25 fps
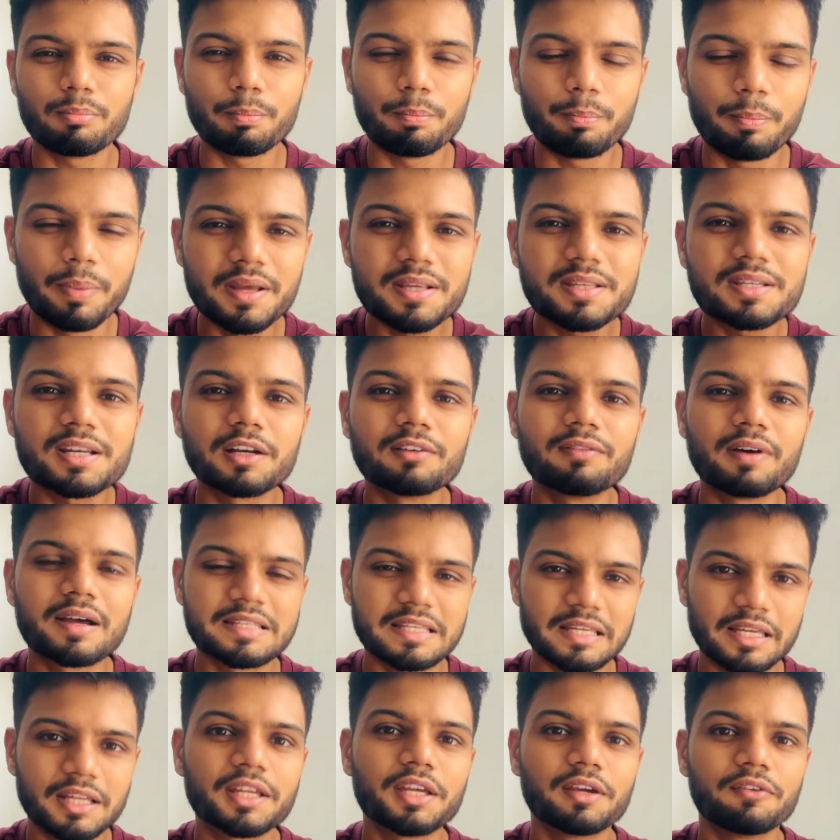best advice I
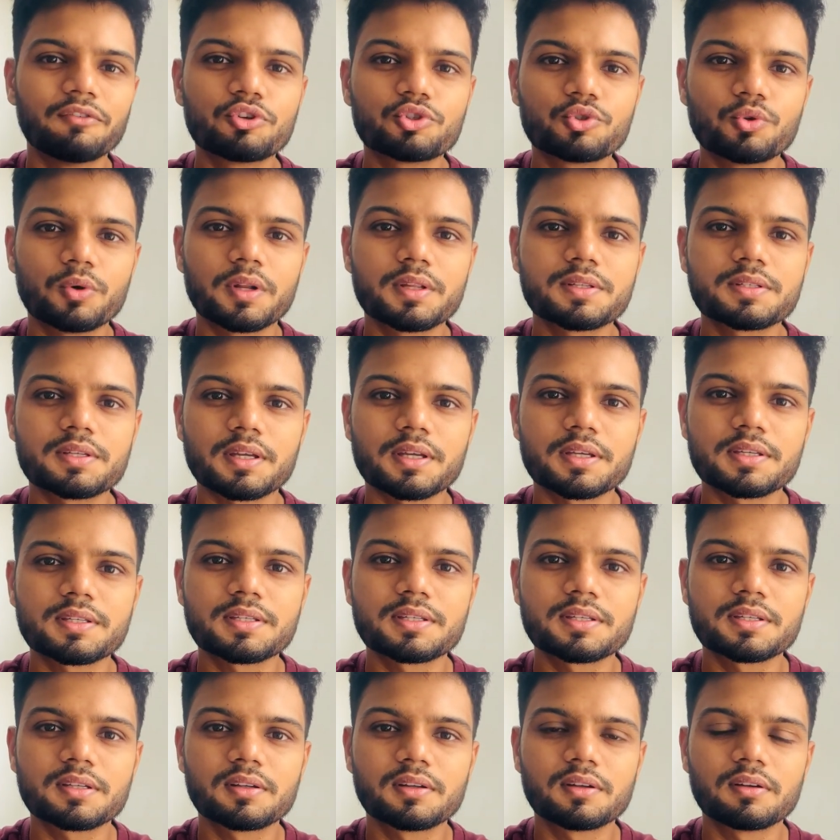can give you students
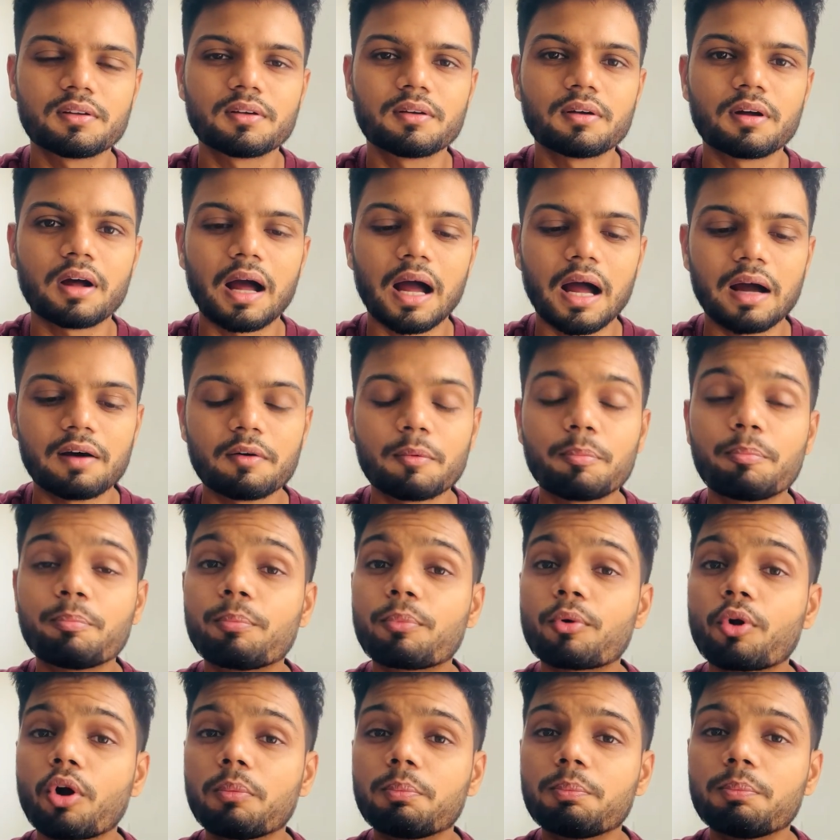is have a
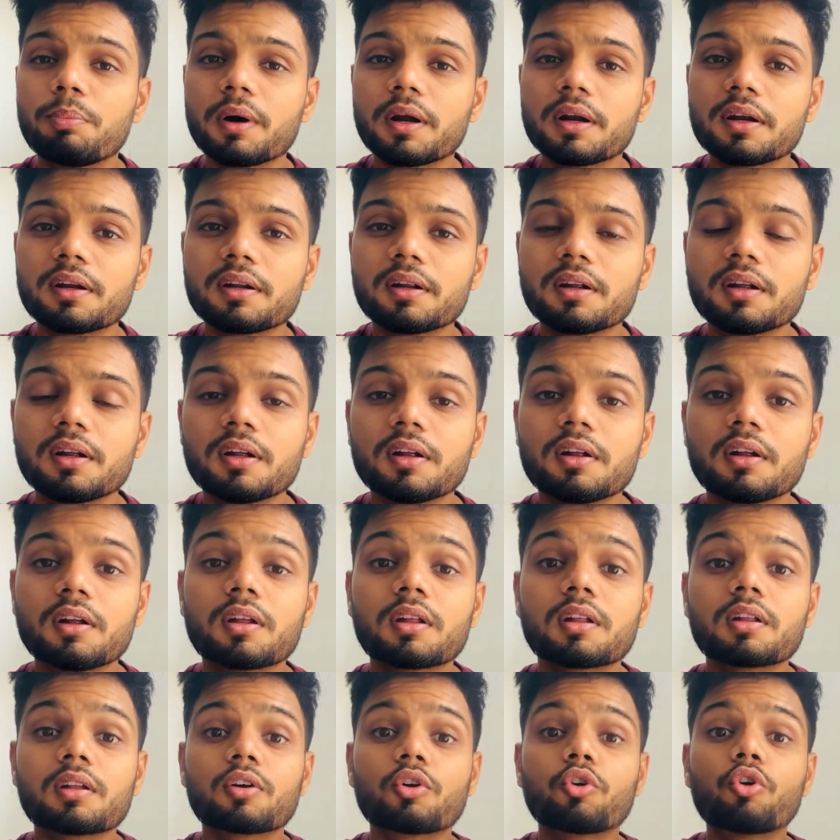proper
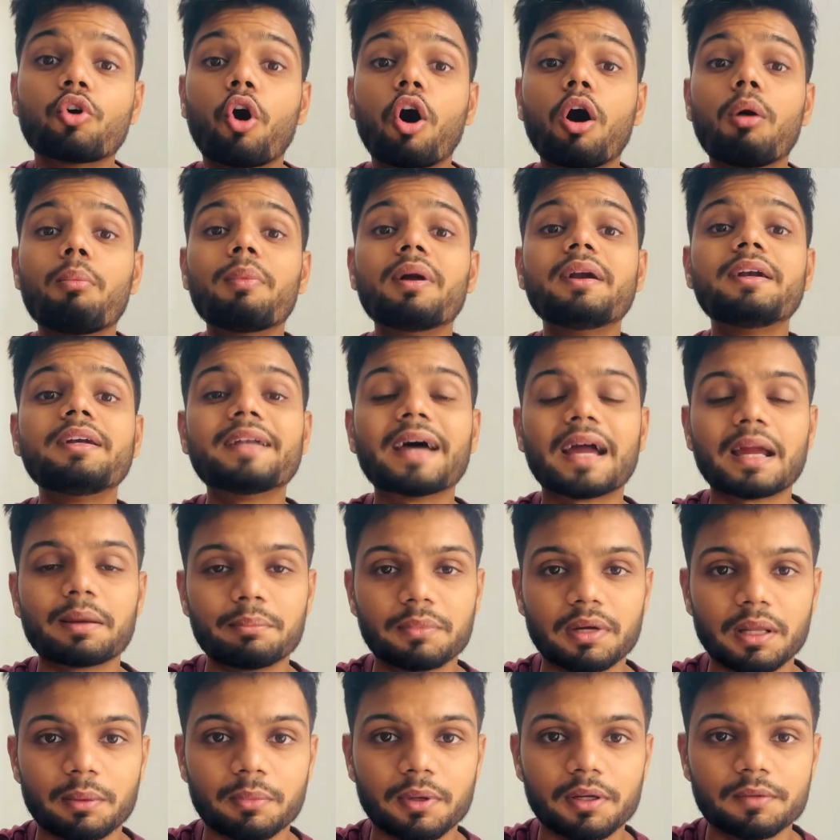common
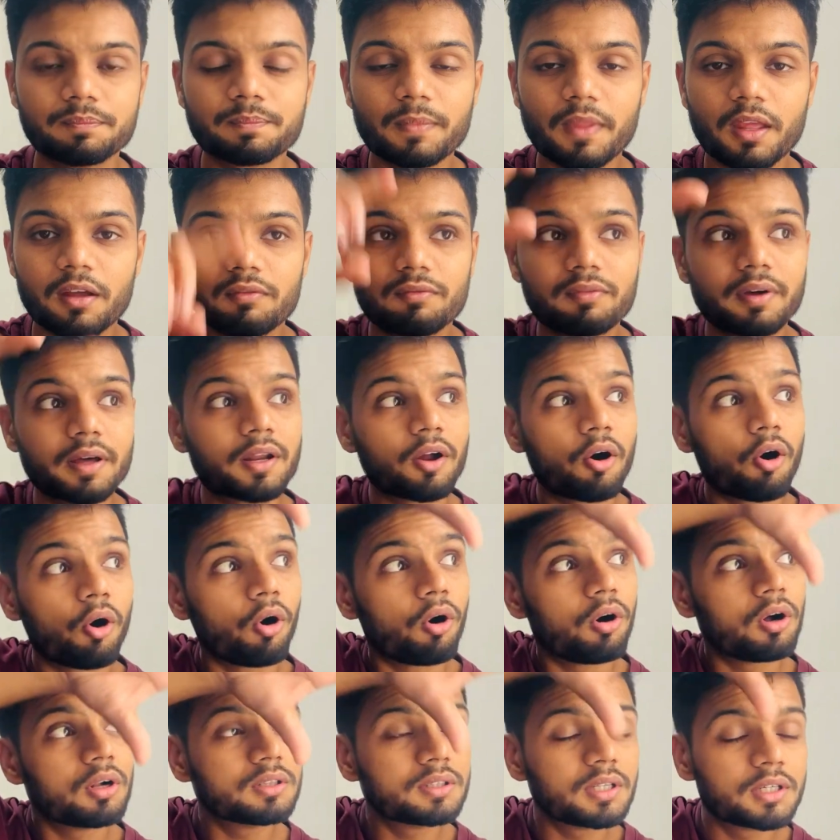timetable where
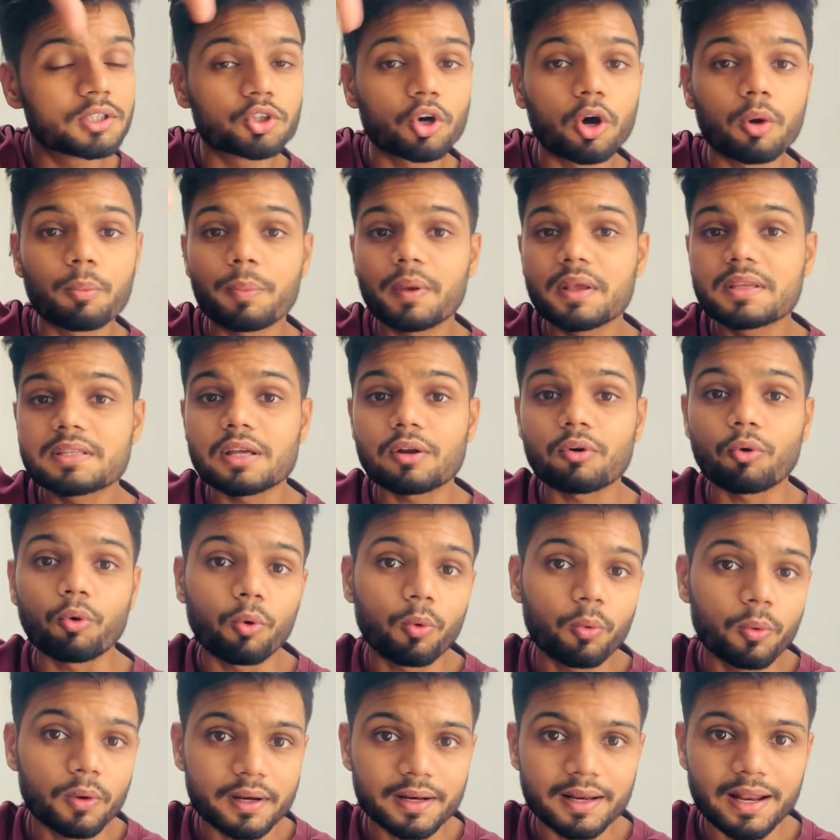all the topics are
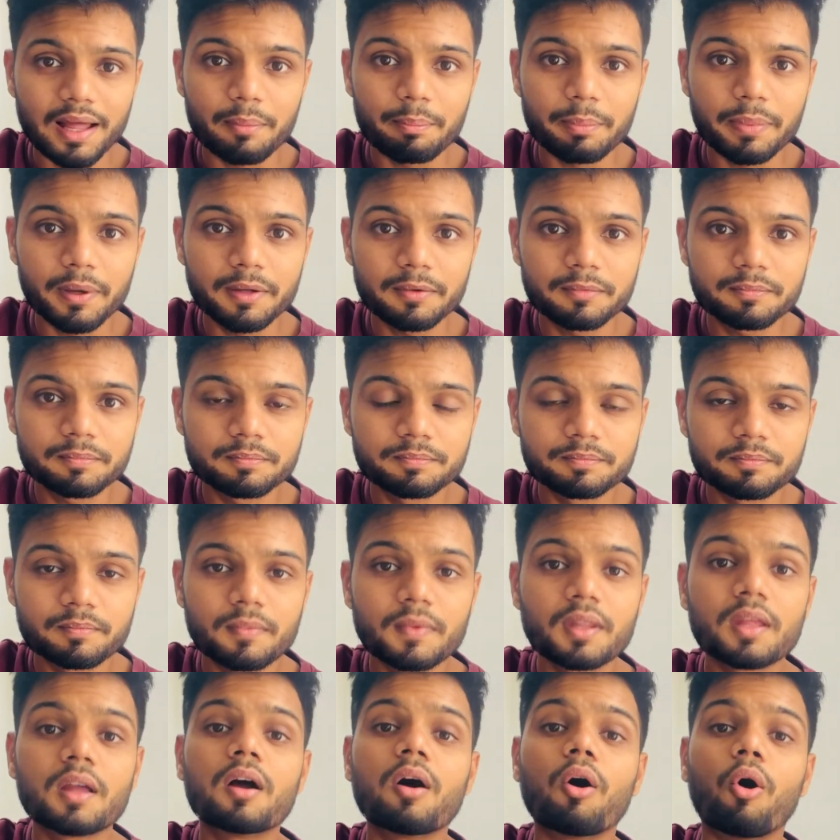overlapping.
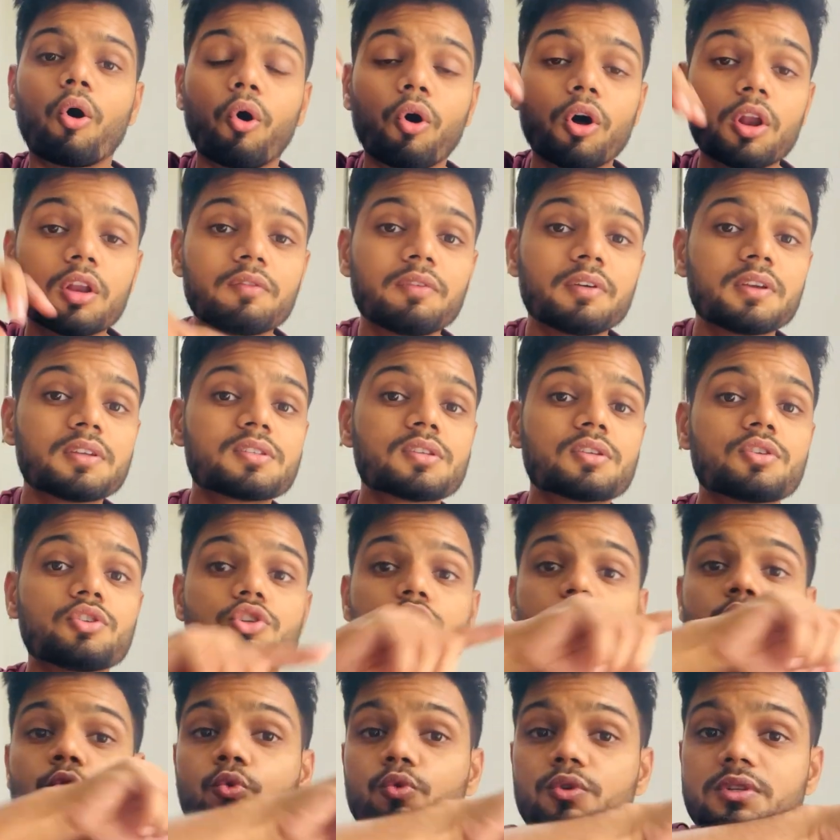Always
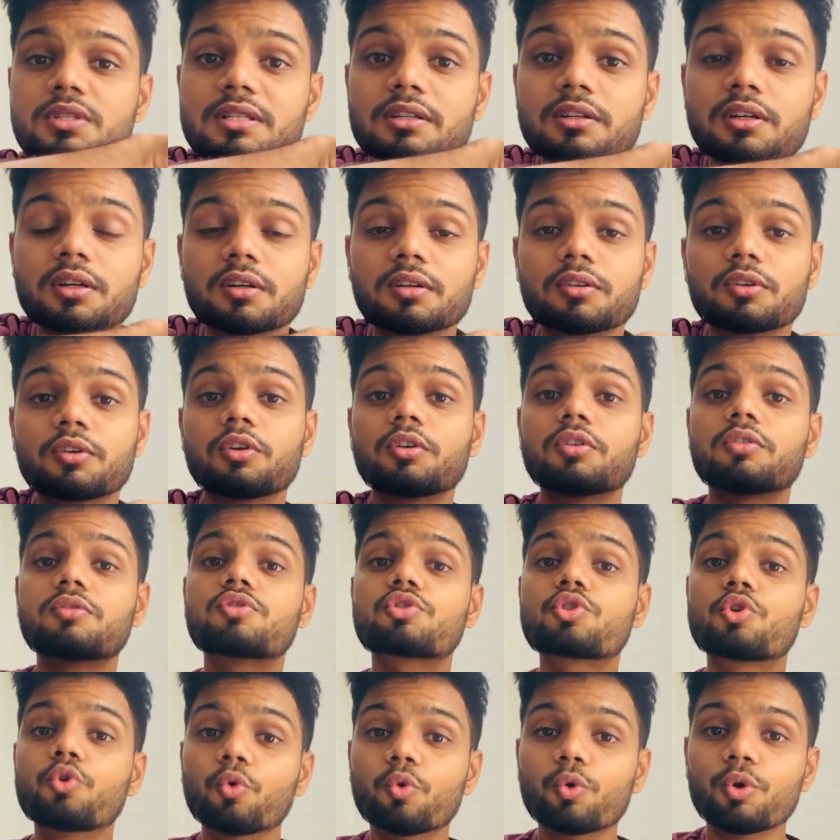use
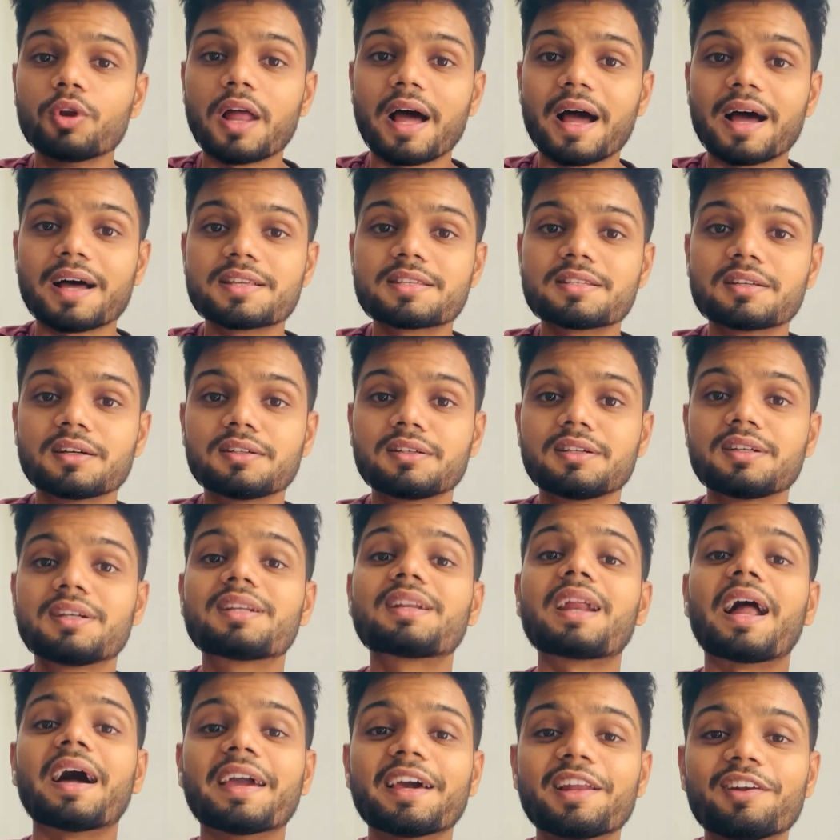school as a
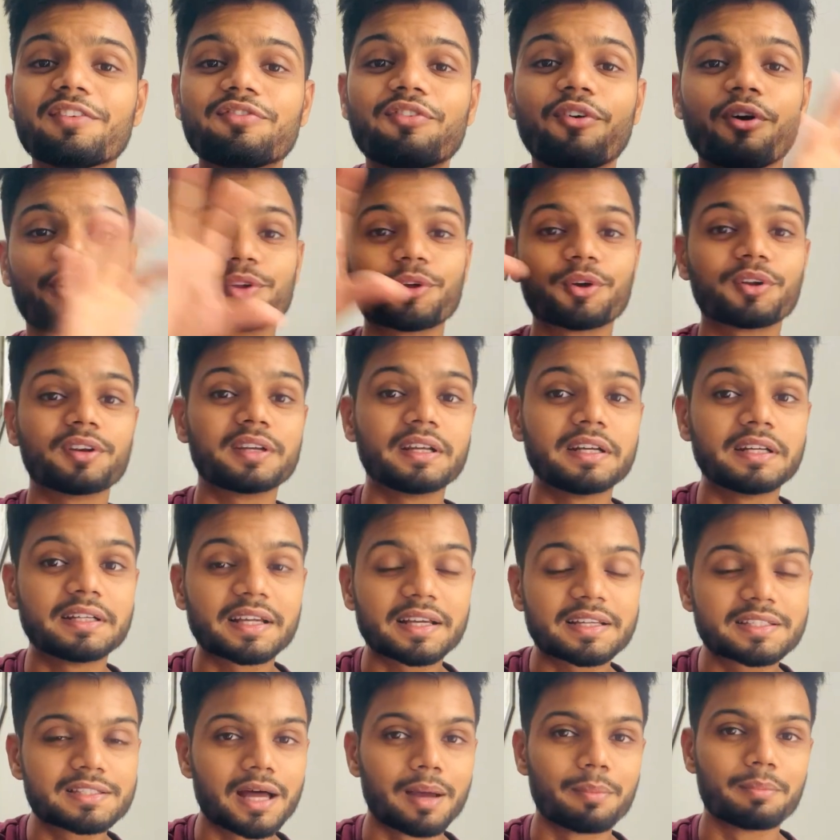trial for your NEET
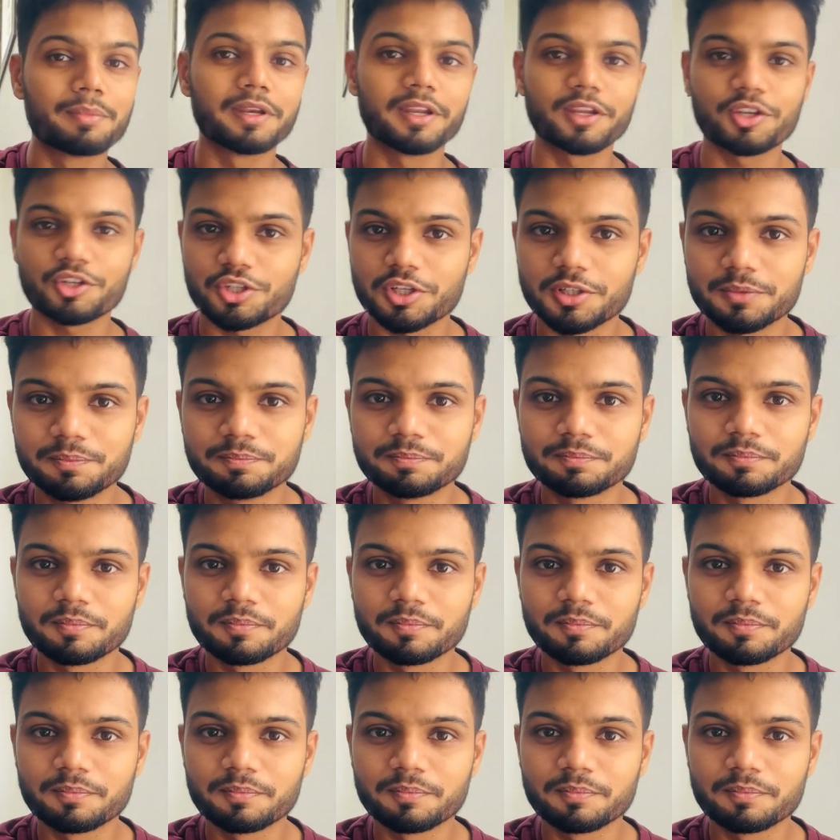examination.